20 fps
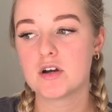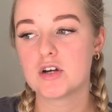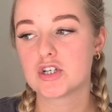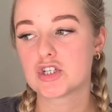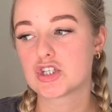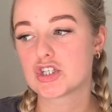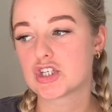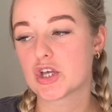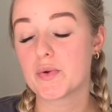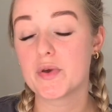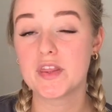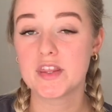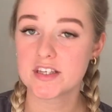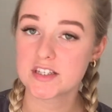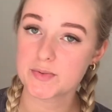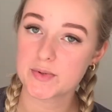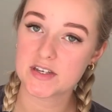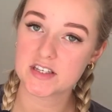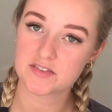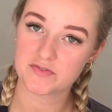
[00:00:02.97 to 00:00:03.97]
So in
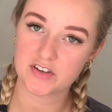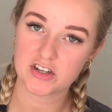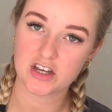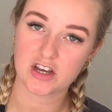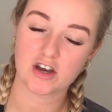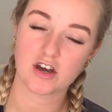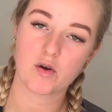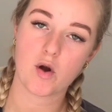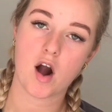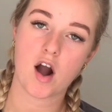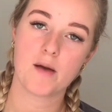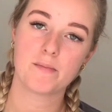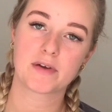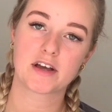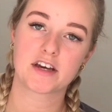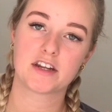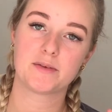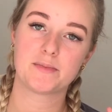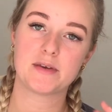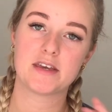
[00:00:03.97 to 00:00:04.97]
this week's video, I'm
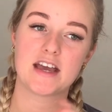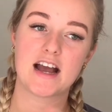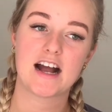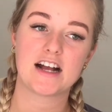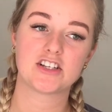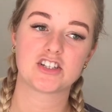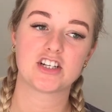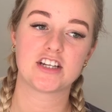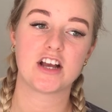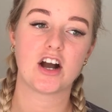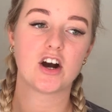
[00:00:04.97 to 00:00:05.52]
gonna be actually